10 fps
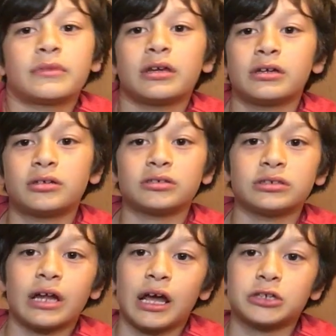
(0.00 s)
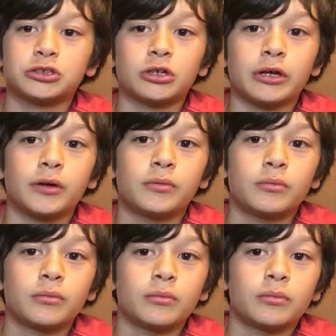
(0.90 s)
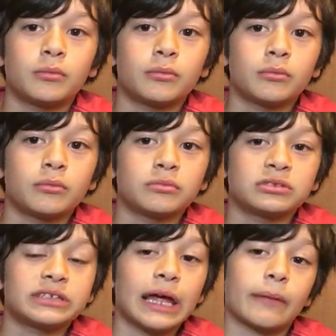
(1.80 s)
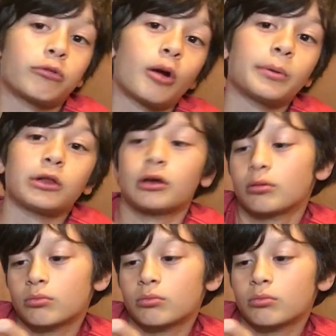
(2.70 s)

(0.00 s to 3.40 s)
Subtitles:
it doesn't actually stand properly.